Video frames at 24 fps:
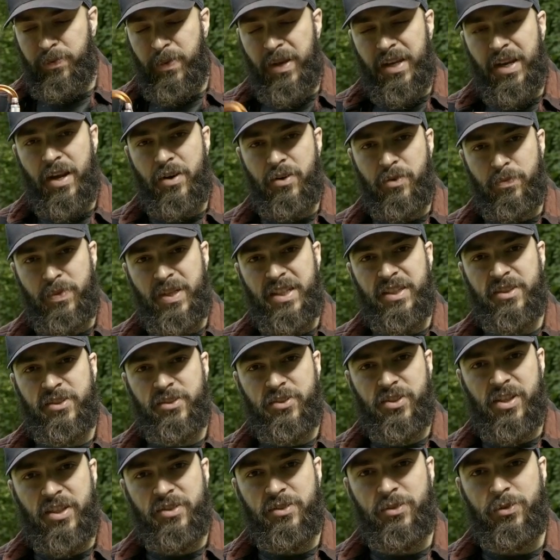my carabiners
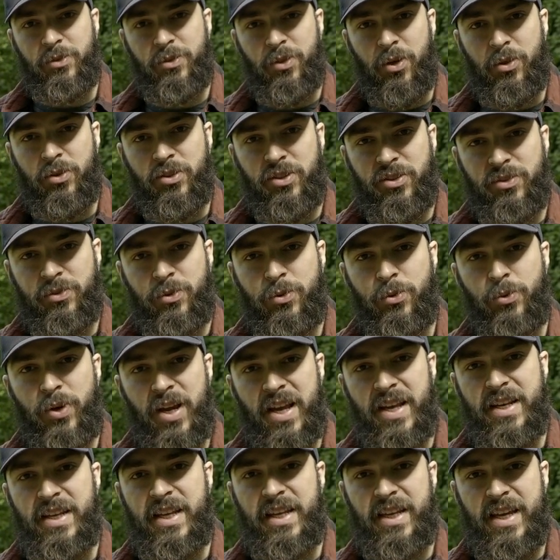just to those who
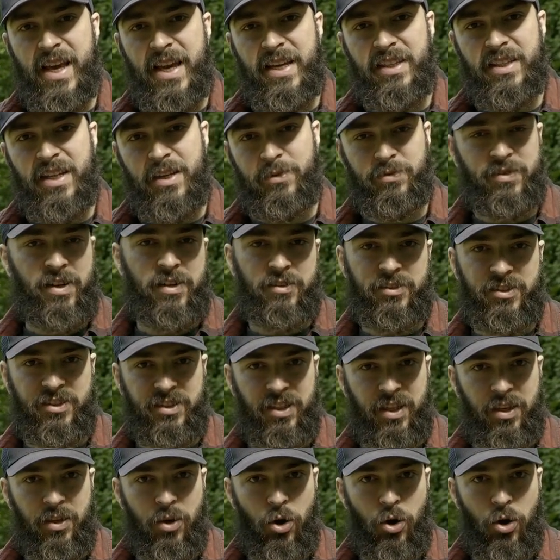indicate if they're still